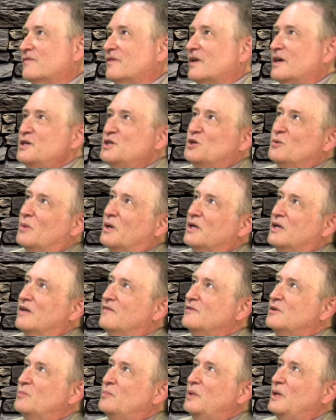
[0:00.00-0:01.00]
advice you might
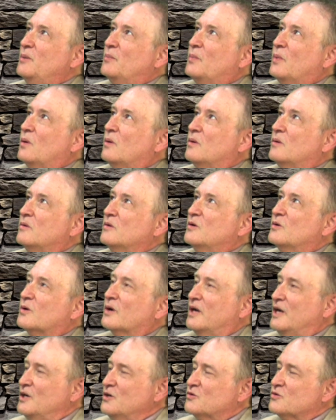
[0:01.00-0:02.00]
give to people who
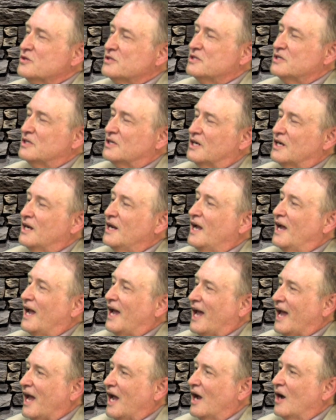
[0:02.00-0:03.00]
are interested in it,
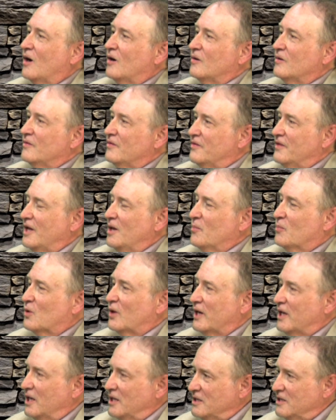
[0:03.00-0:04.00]
how they
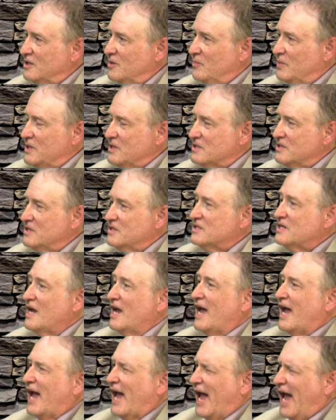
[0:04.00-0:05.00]
break into the business,
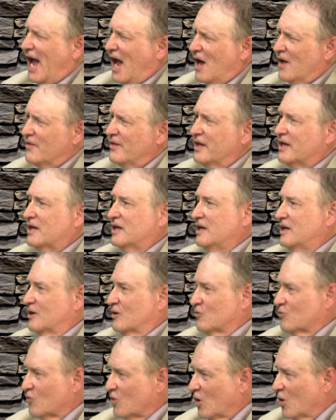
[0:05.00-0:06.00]
how they can
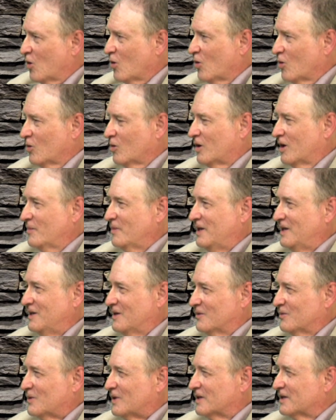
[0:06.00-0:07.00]
get a role. I mean,
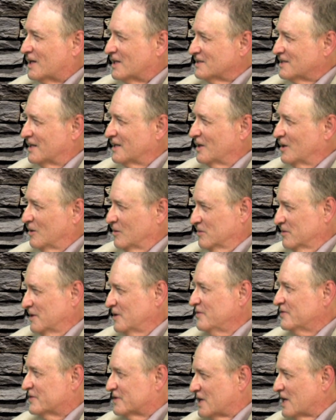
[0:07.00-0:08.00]
because I know
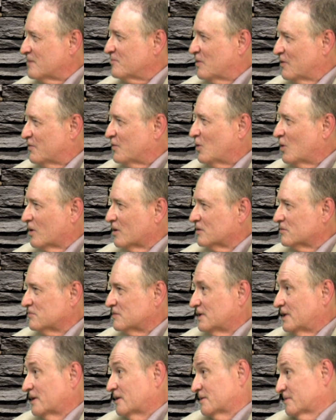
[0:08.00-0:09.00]
you've said before,
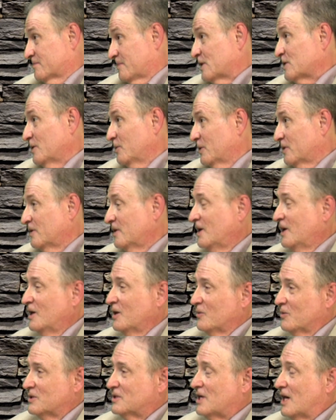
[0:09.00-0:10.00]
like especially
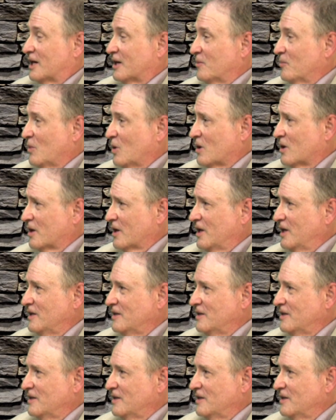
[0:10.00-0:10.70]
with Don and Marty,